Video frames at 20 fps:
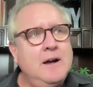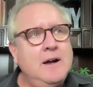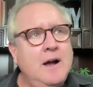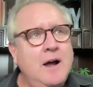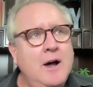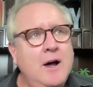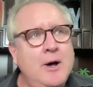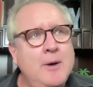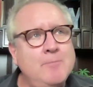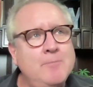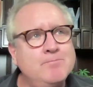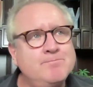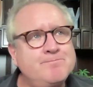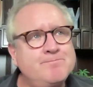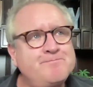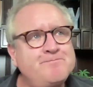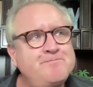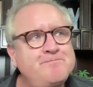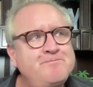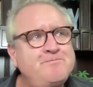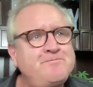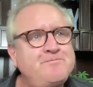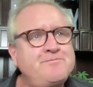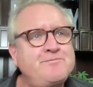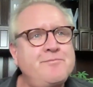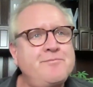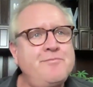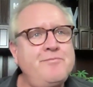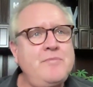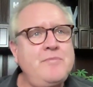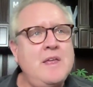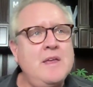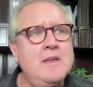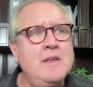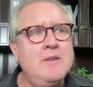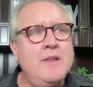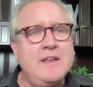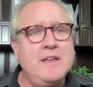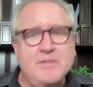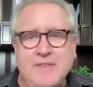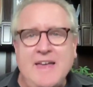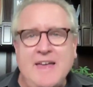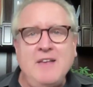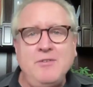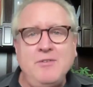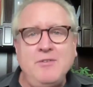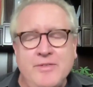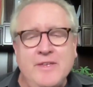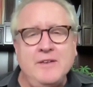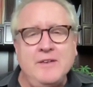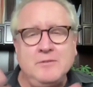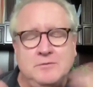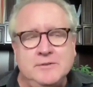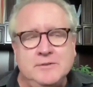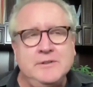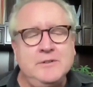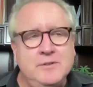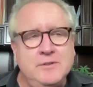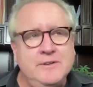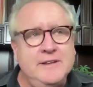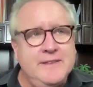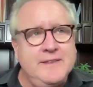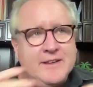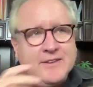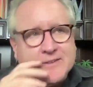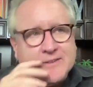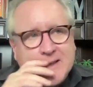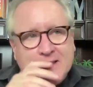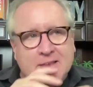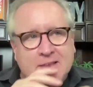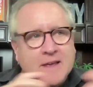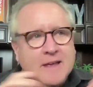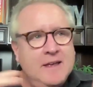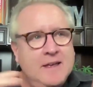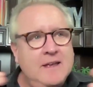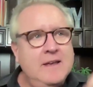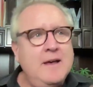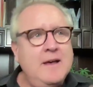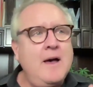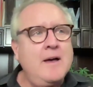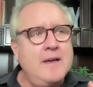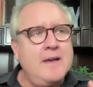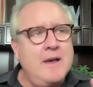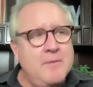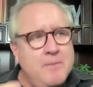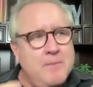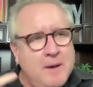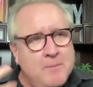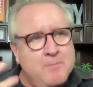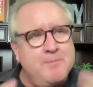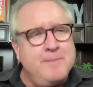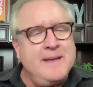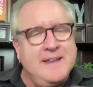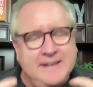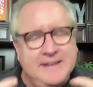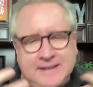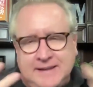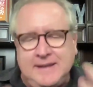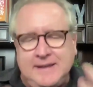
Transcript: Um, like they literally they say a big